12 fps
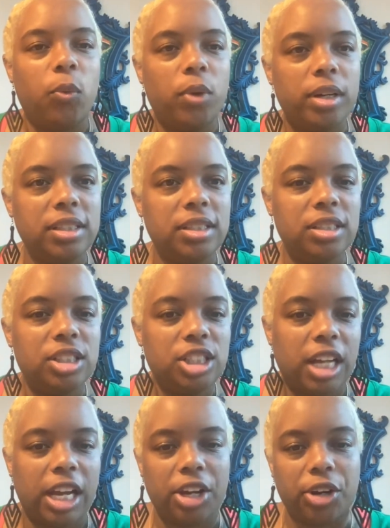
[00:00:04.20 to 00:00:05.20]
want to
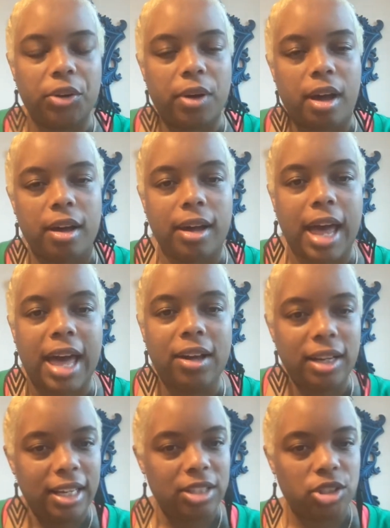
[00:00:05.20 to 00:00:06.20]
share how
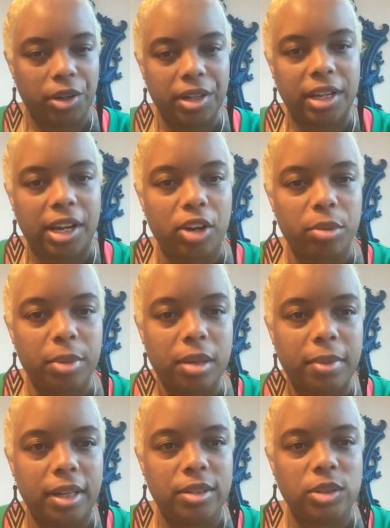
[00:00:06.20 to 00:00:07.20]
to get started in
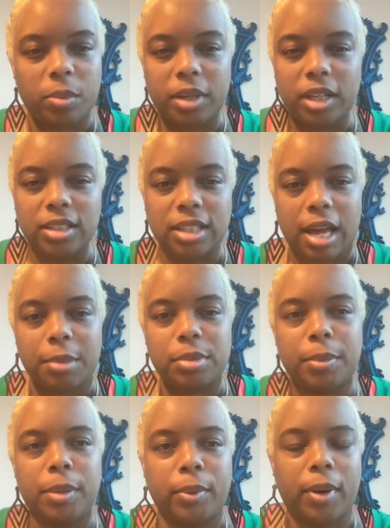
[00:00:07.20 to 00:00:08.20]
Airbnb. So many times
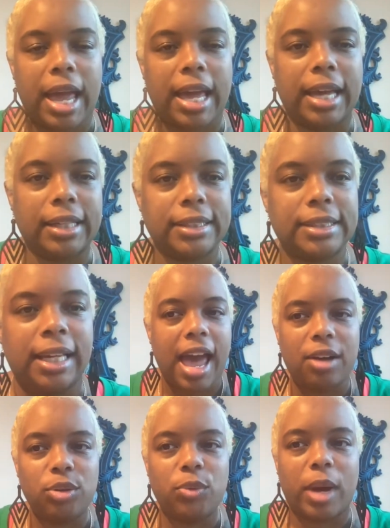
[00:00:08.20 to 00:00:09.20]
people ask,
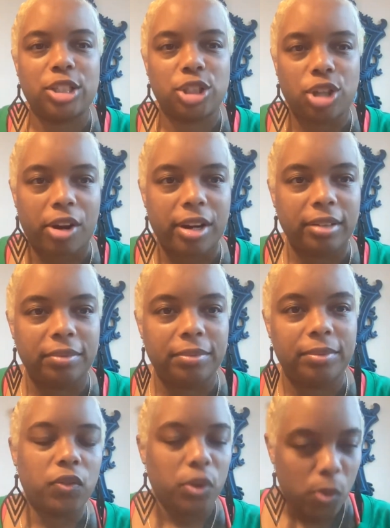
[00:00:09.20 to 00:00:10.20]
how do I start?
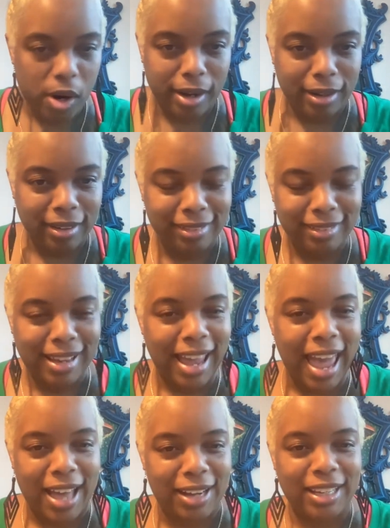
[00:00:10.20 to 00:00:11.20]
For one,
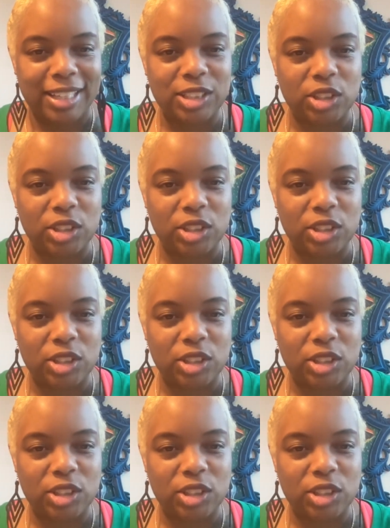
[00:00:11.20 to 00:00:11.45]
how to get